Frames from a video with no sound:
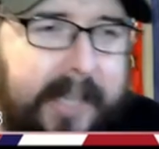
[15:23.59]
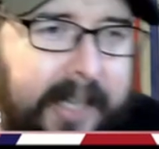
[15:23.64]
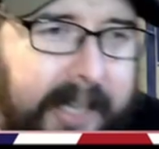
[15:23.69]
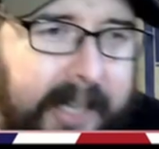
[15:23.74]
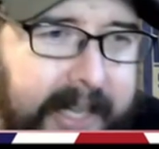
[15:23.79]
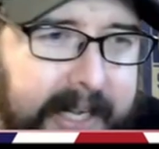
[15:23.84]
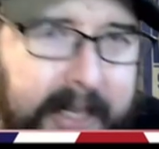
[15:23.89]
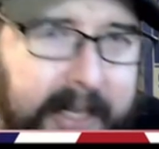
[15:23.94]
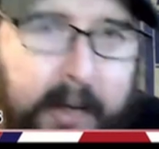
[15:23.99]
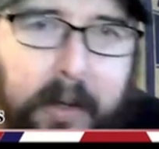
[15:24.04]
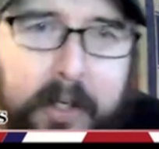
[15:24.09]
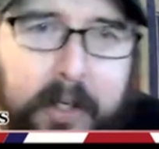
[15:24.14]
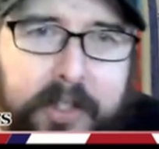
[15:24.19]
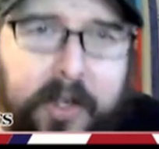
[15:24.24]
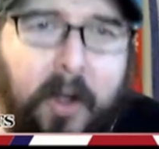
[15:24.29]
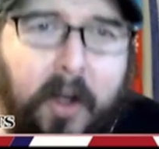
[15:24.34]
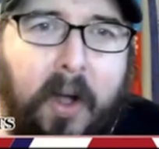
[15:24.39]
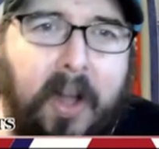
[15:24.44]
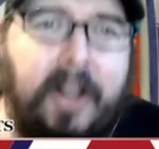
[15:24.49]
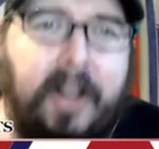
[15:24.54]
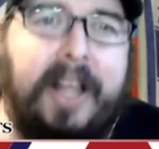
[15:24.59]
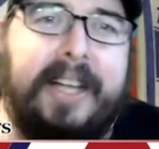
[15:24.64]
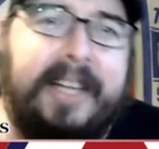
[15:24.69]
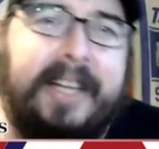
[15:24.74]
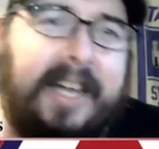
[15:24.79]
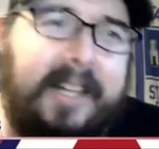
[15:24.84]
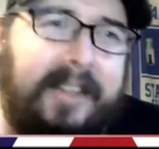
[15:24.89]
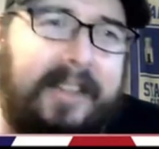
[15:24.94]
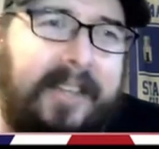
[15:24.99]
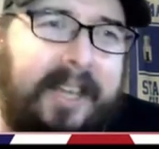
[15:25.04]
and he goes all i
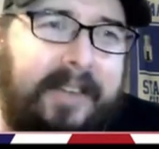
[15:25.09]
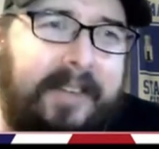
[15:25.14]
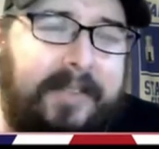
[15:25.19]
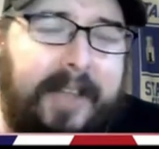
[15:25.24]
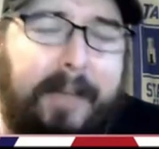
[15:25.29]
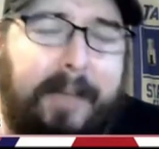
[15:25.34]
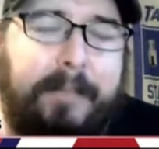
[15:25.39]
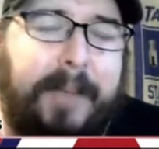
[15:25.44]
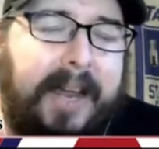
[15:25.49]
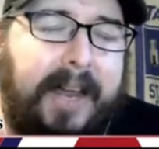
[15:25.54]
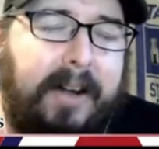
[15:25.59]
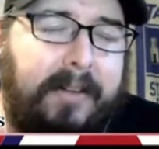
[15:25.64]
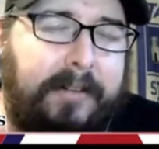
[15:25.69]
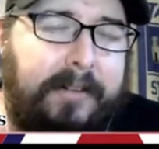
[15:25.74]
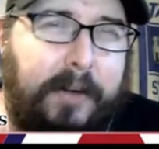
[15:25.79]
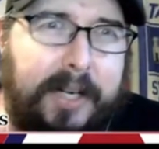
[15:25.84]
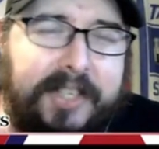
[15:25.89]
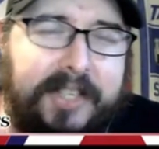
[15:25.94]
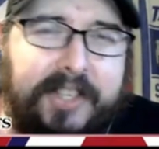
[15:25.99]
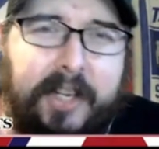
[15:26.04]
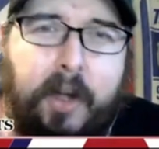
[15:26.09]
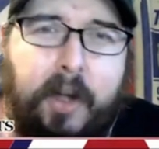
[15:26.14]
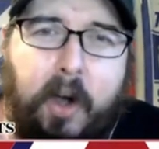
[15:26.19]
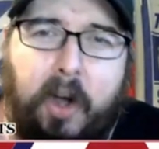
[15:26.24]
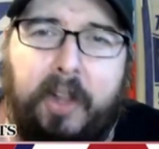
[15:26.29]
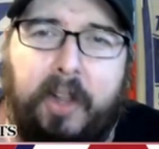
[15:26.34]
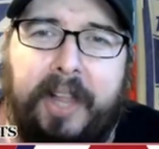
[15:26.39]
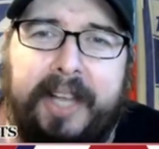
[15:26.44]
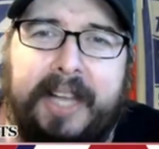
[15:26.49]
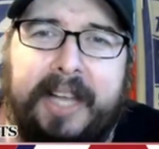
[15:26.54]
got left i'm paraphrasing
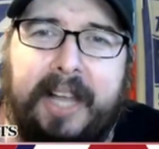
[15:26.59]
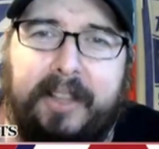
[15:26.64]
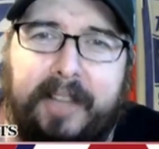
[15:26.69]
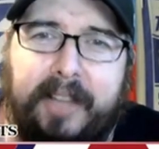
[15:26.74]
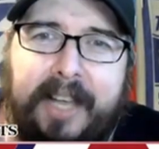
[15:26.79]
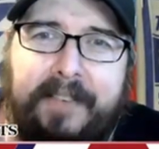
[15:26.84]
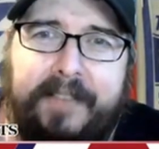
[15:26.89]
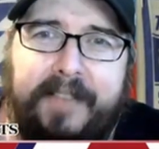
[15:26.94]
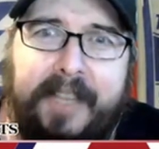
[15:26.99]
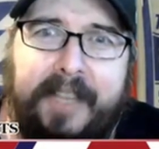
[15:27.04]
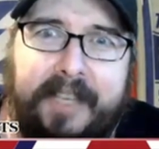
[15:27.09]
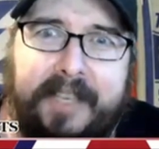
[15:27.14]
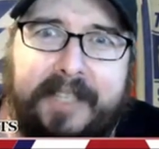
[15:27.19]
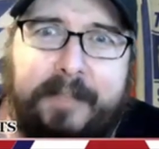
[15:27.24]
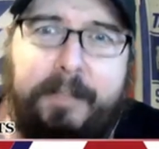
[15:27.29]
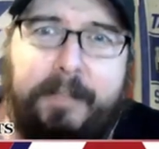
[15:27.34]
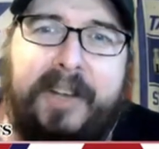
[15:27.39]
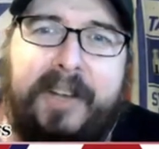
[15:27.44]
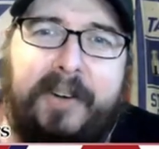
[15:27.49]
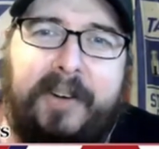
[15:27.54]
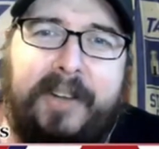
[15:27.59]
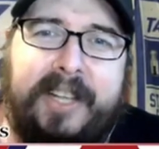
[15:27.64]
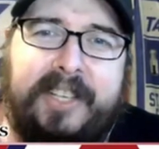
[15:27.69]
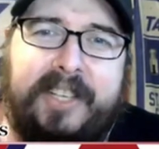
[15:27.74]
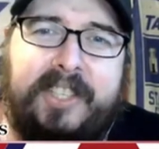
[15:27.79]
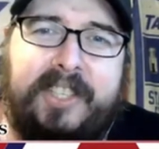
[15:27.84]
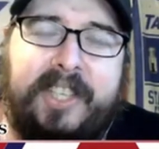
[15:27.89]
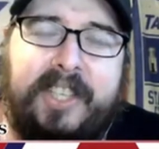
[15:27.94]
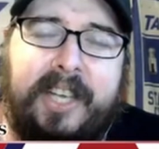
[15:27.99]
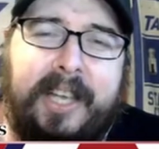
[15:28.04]
all i got left is
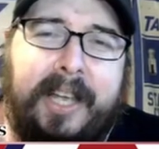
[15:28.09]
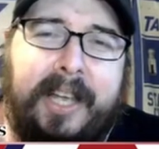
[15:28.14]
bitterness